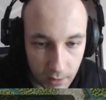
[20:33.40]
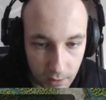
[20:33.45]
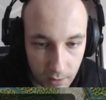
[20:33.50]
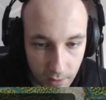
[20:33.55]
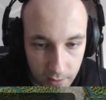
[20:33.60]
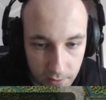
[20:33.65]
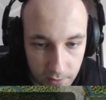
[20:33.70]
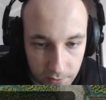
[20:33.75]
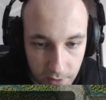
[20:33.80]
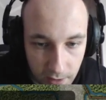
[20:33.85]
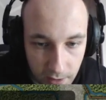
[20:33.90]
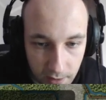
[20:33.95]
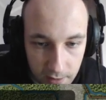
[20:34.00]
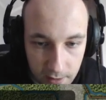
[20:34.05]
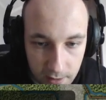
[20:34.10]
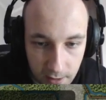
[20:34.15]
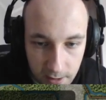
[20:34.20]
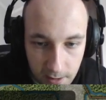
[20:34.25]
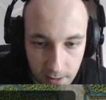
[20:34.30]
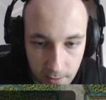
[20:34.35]
And if they
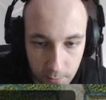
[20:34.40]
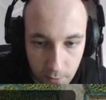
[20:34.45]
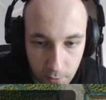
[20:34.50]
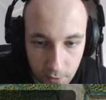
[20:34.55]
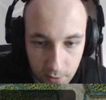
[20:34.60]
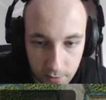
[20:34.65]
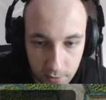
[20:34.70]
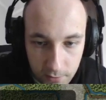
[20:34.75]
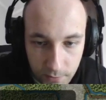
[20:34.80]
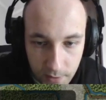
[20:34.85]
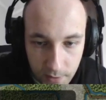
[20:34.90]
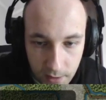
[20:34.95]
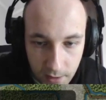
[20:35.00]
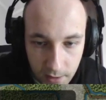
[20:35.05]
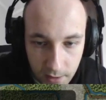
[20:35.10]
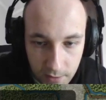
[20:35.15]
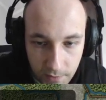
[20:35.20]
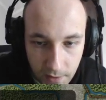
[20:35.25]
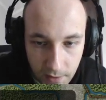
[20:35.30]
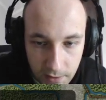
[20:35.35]
enter the war,
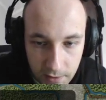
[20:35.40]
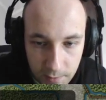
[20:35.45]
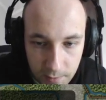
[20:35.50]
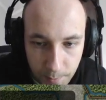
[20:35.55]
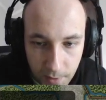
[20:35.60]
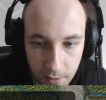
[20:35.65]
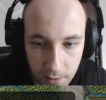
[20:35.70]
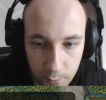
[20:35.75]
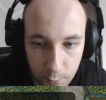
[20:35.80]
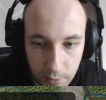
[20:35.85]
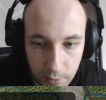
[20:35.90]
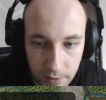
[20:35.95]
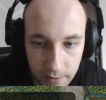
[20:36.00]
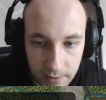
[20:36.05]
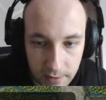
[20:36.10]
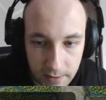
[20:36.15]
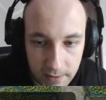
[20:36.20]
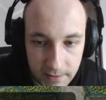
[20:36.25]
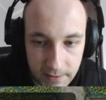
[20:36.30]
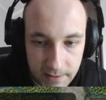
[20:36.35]
Confederate fighting spirit will
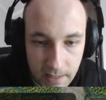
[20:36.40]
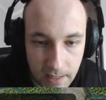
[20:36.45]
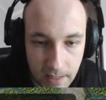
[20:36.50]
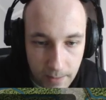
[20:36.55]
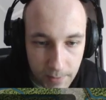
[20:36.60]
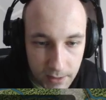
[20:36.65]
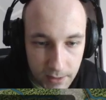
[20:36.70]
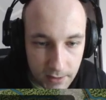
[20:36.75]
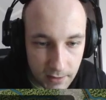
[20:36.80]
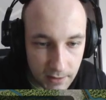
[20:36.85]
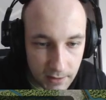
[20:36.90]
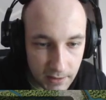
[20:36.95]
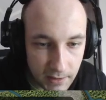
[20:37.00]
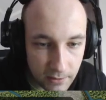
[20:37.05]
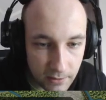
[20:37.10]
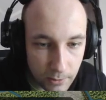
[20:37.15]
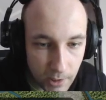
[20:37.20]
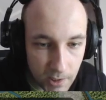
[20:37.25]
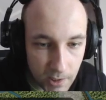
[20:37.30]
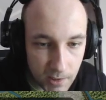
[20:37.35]
increase dramatically,
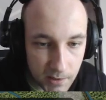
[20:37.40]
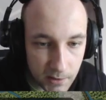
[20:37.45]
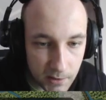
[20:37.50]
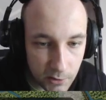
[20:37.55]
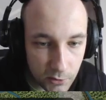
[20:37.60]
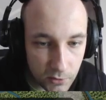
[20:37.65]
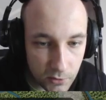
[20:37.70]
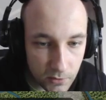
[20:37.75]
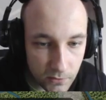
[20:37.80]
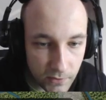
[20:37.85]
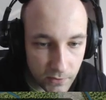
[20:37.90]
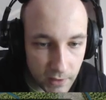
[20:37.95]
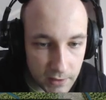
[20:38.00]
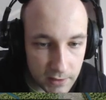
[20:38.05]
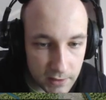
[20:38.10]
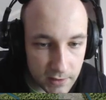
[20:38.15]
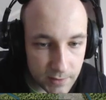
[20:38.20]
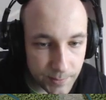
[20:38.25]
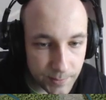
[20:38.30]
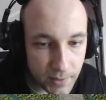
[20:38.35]
while Union
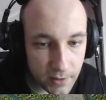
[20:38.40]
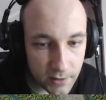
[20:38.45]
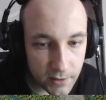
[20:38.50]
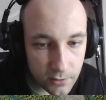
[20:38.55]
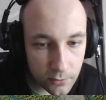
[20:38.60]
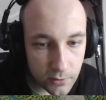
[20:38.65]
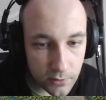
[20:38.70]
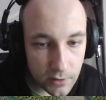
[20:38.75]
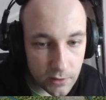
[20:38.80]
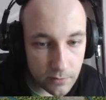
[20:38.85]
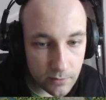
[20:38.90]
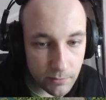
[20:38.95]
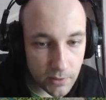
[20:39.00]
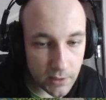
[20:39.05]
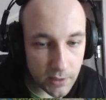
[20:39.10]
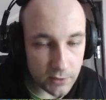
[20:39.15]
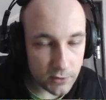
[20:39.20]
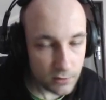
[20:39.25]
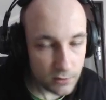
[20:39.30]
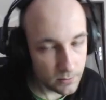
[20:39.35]
fighting spirit will
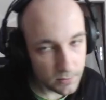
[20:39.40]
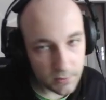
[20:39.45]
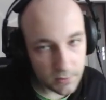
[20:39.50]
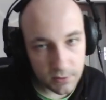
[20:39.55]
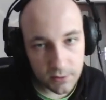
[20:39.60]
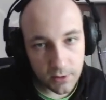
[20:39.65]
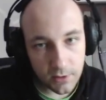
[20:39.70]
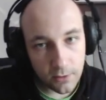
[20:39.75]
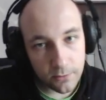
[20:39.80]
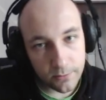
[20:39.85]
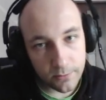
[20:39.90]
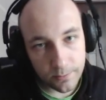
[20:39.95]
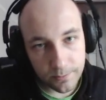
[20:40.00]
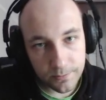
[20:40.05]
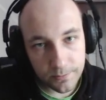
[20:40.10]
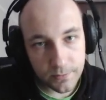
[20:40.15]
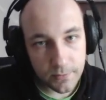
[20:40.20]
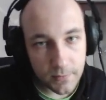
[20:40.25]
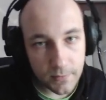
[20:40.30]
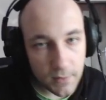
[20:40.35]
plunge. So,
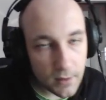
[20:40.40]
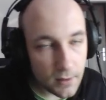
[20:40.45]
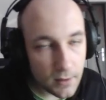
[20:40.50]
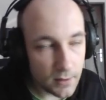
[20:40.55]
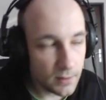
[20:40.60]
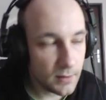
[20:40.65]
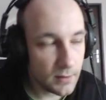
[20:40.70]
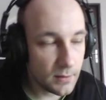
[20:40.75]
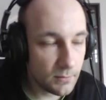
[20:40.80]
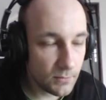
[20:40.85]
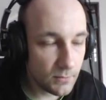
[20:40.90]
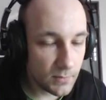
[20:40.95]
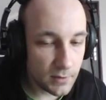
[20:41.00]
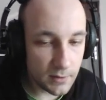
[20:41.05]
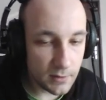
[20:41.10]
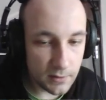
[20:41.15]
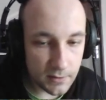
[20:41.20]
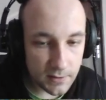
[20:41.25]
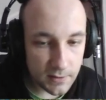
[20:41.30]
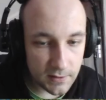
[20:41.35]

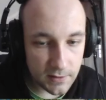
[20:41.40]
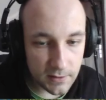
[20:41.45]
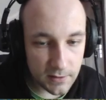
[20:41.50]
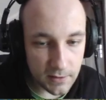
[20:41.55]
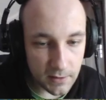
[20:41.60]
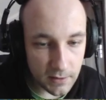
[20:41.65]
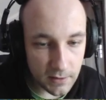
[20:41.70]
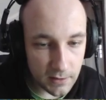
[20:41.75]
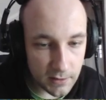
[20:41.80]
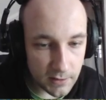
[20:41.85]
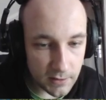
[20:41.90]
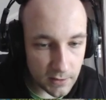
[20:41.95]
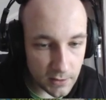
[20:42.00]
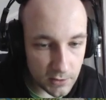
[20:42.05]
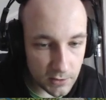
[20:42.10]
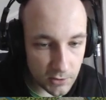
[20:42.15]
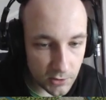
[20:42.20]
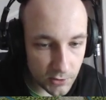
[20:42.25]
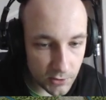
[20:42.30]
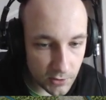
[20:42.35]
it's easy
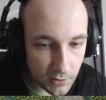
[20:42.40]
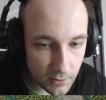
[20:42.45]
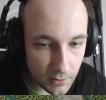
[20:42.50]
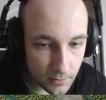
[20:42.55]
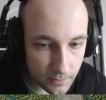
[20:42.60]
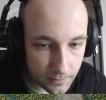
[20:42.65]
decision.